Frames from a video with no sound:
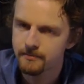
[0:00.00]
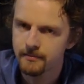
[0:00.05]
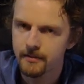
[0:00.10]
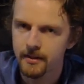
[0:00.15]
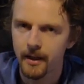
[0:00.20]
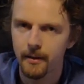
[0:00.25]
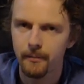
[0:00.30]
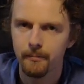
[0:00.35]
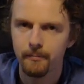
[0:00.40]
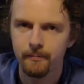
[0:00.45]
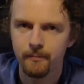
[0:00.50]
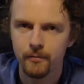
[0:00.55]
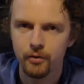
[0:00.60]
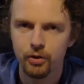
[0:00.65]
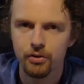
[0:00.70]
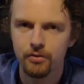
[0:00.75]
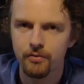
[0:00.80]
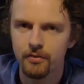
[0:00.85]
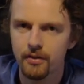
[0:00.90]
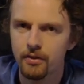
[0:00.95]
Yep,
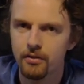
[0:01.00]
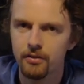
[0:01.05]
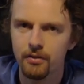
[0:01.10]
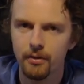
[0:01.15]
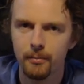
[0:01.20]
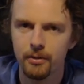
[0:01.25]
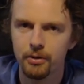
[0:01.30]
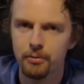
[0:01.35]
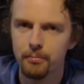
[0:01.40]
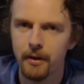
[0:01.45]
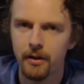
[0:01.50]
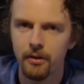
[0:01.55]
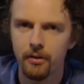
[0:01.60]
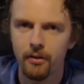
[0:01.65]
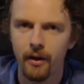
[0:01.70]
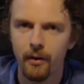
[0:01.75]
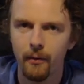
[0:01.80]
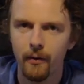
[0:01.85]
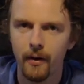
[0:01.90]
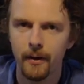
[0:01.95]
just feels so much better
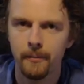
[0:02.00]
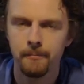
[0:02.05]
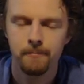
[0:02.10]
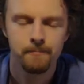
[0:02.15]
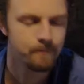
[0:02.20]
that way.